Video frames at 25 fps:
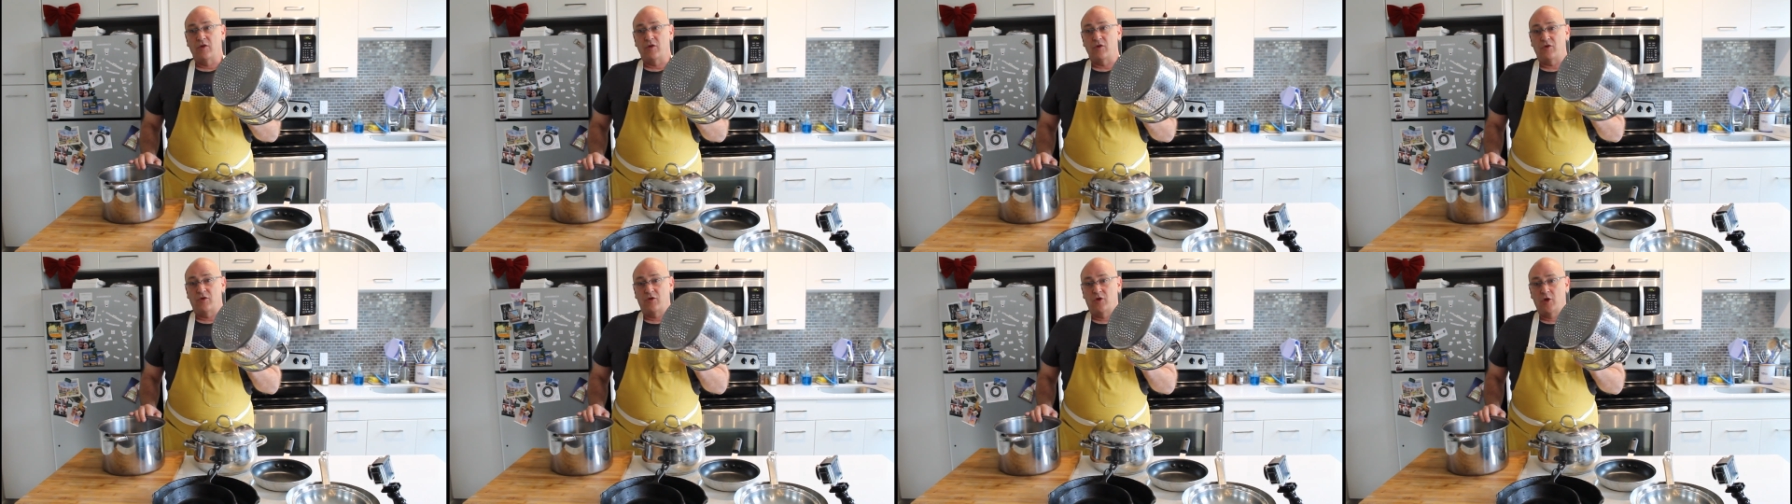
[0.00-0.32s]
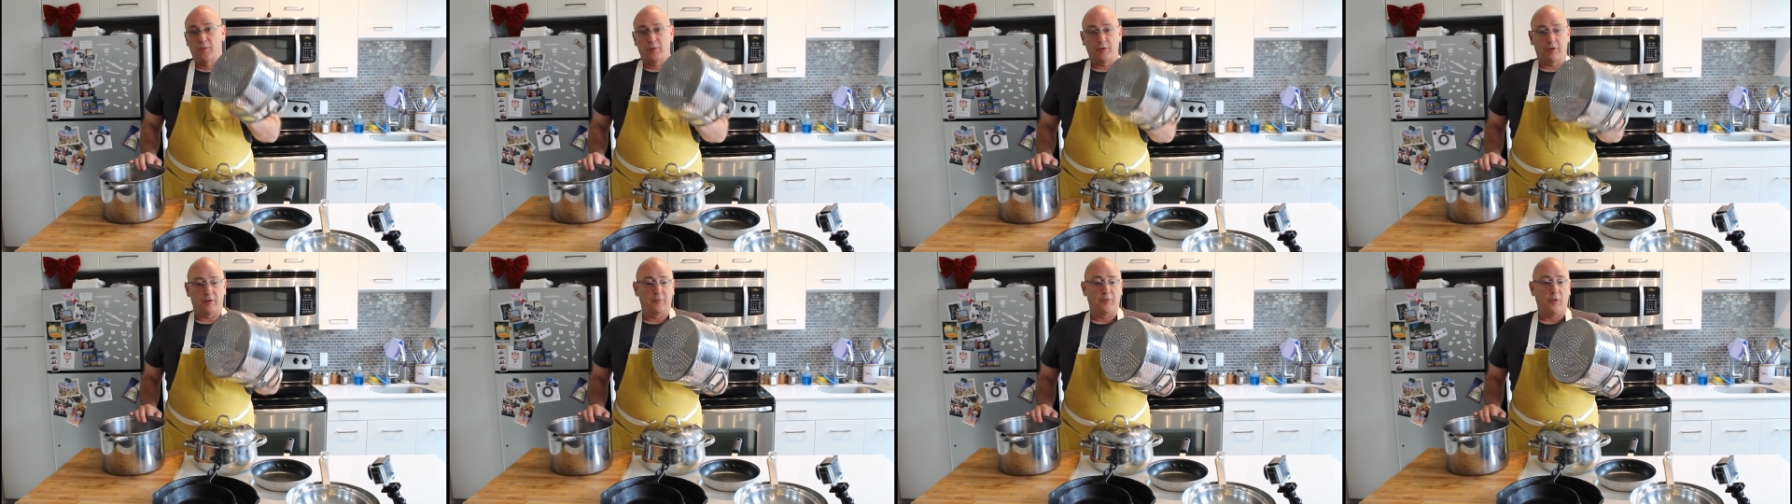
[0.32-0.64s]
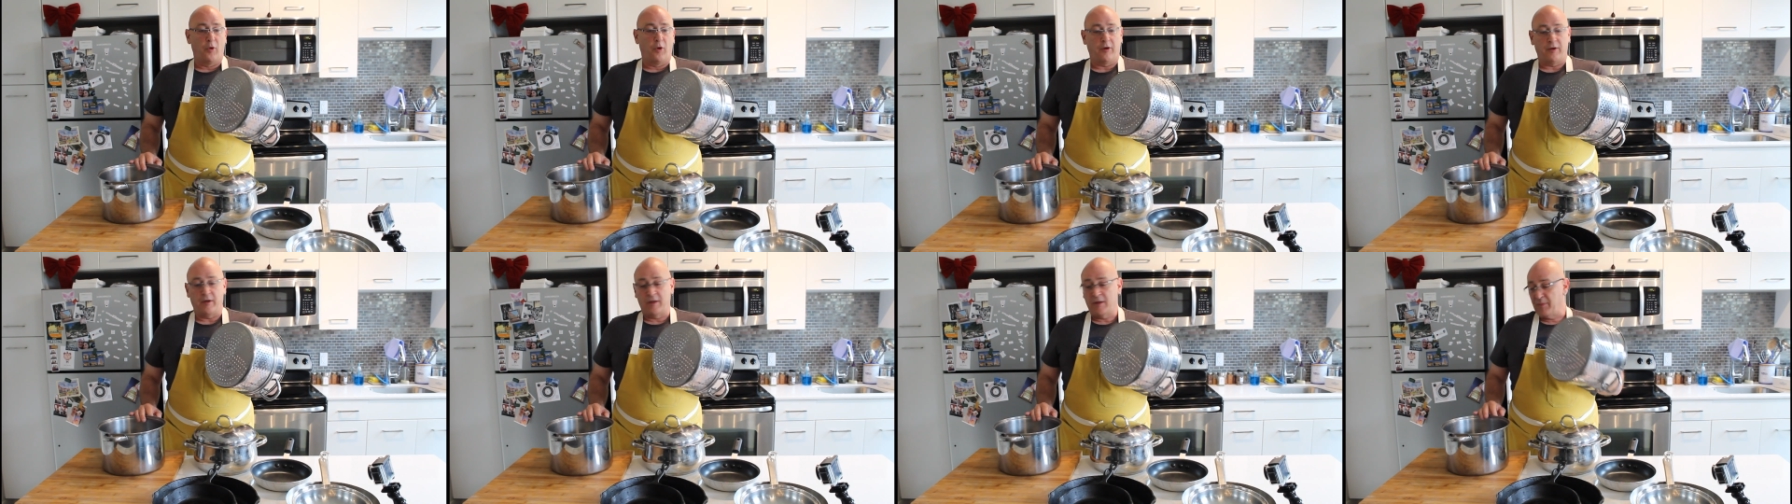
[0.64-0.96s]
super
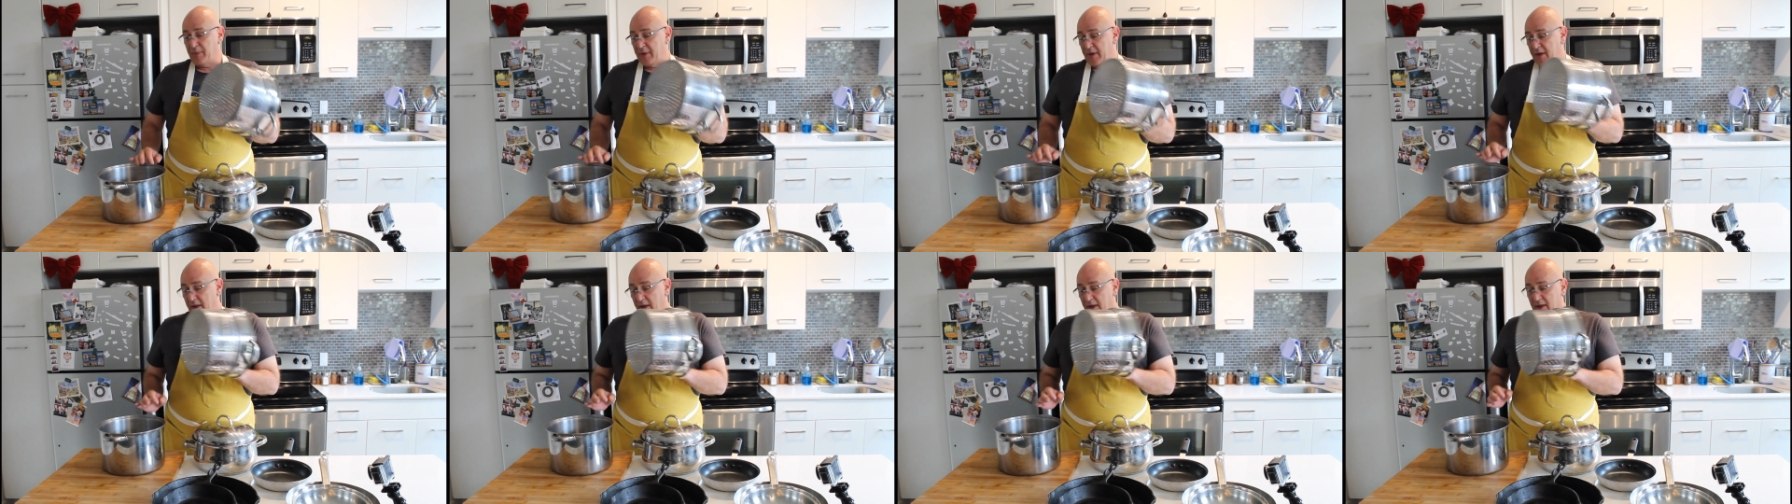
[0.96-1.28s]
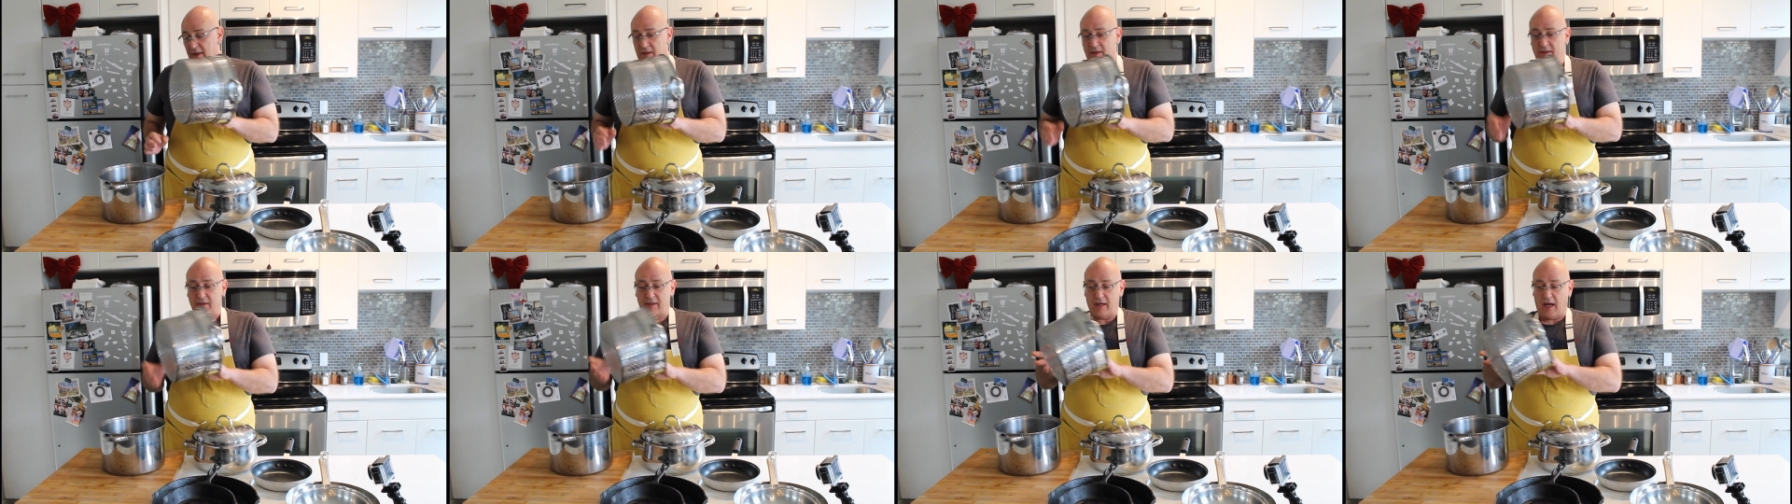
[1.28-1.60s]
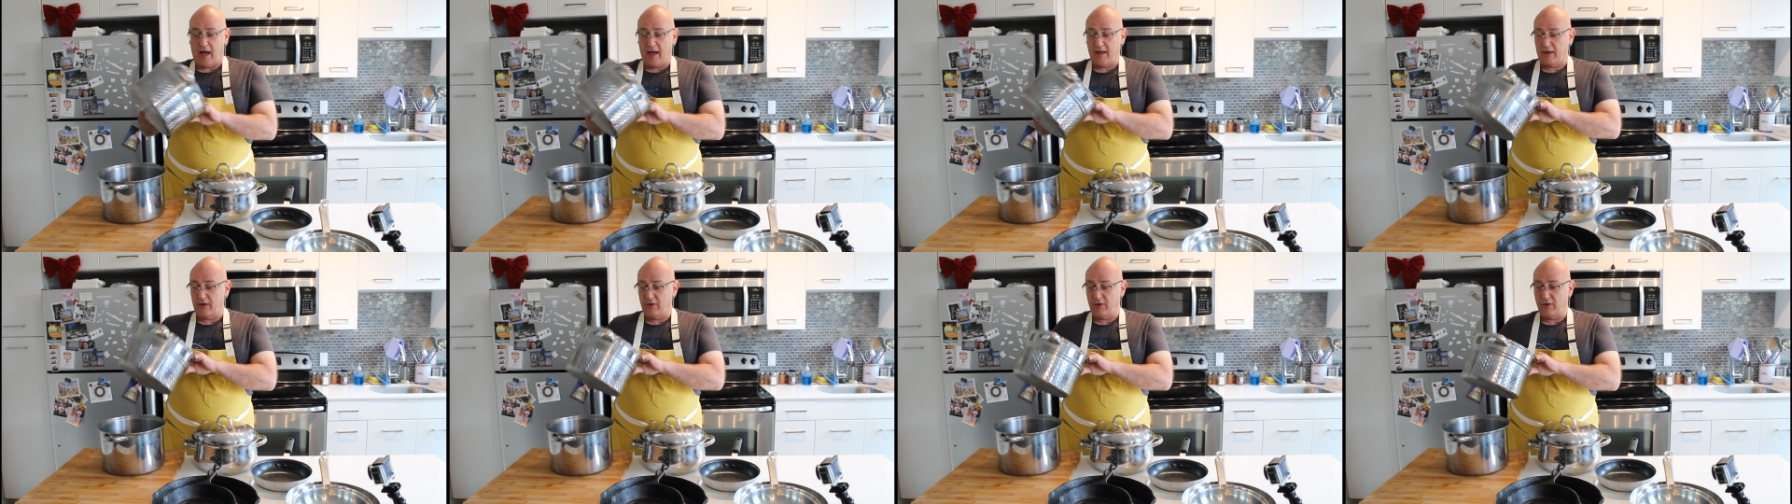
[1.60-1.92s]
important because
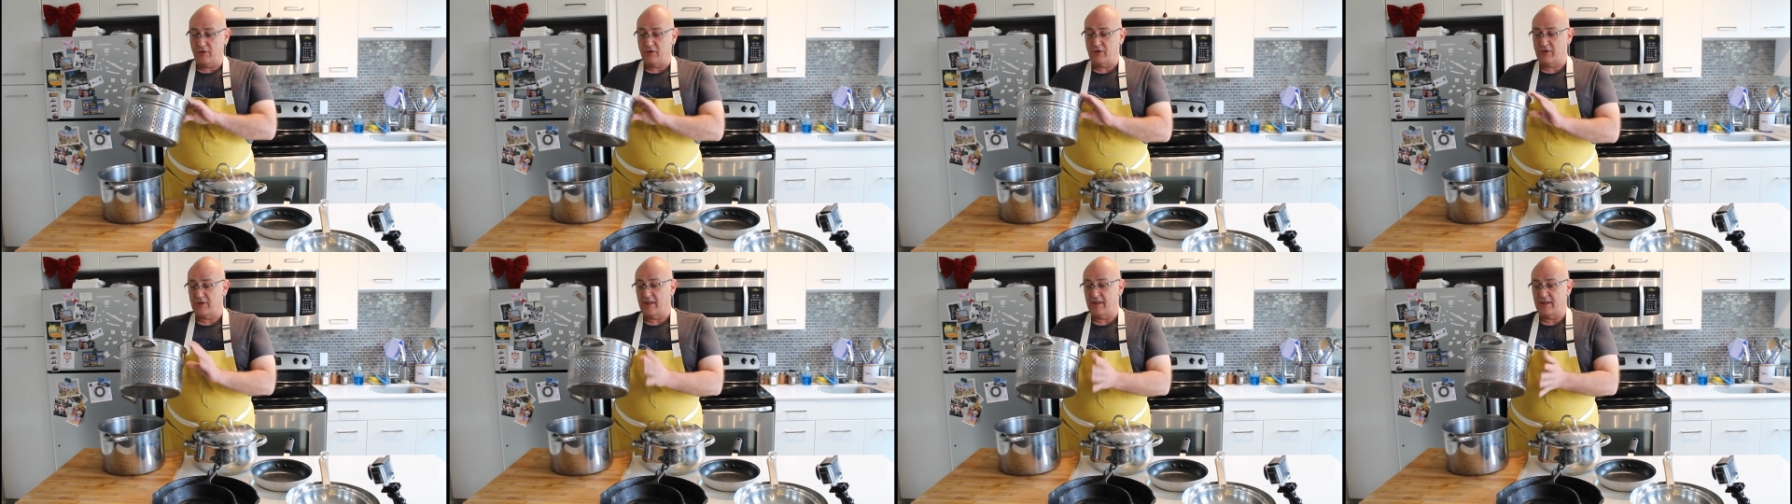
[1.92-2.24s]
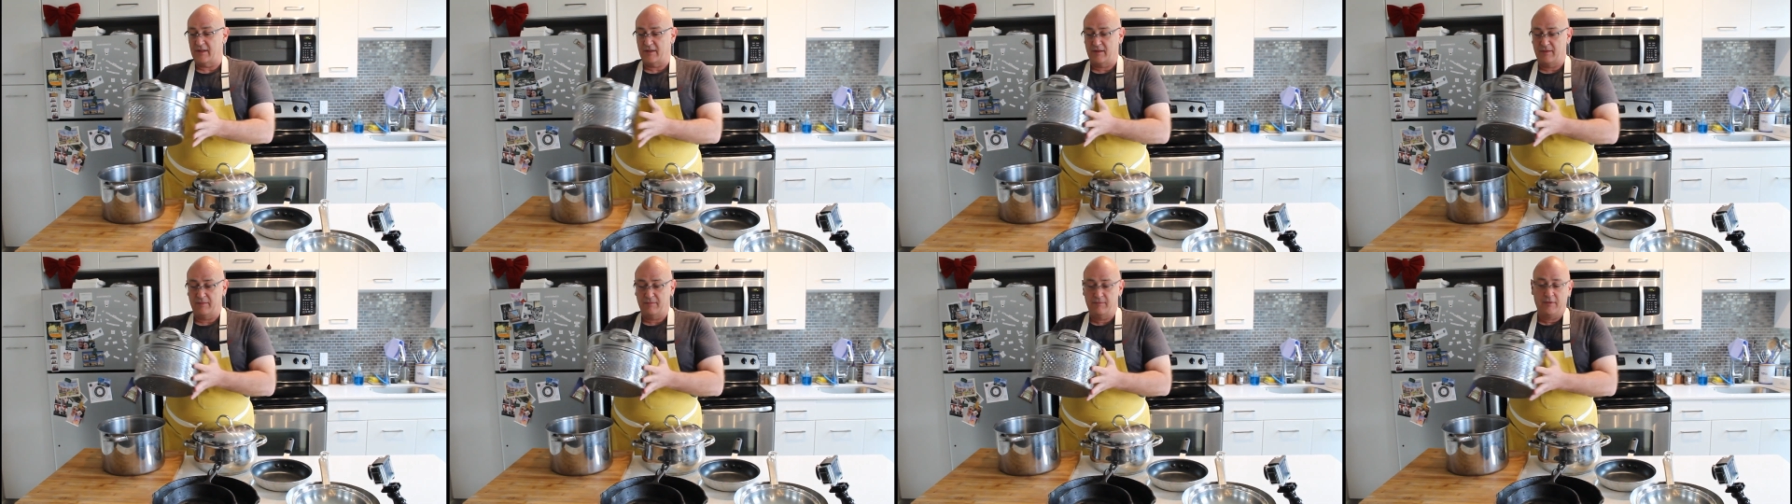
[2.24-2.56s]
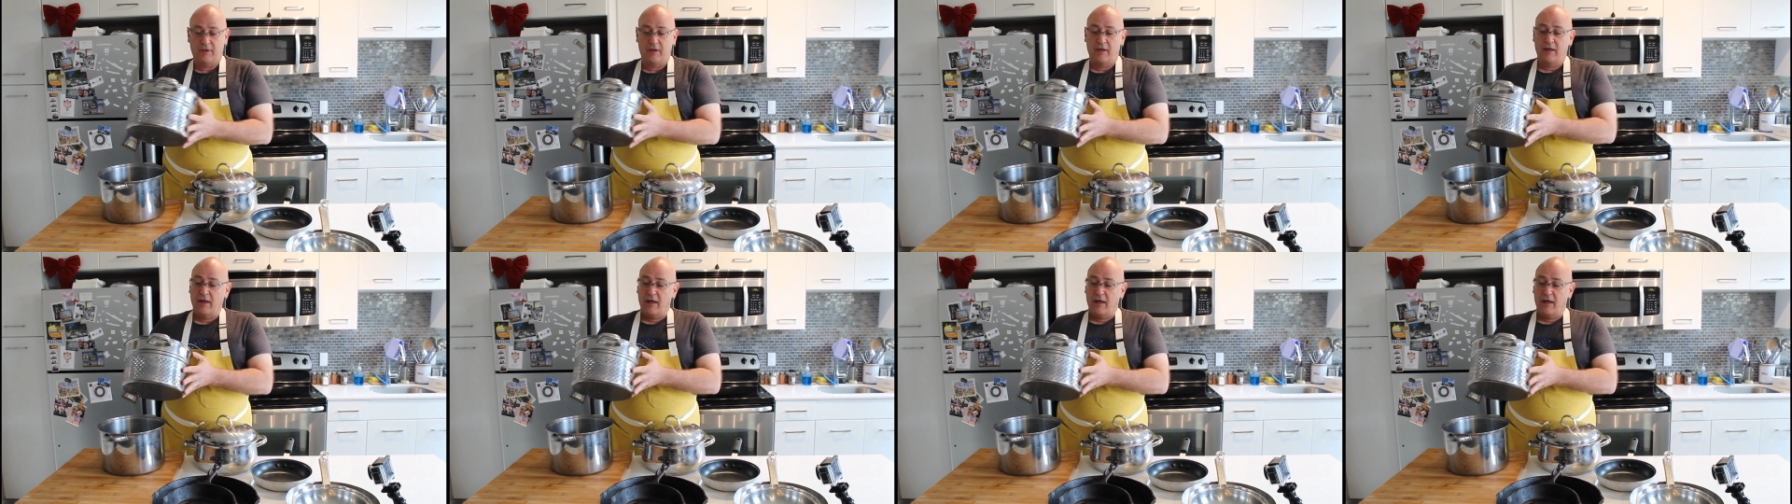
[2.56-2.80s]
I can use this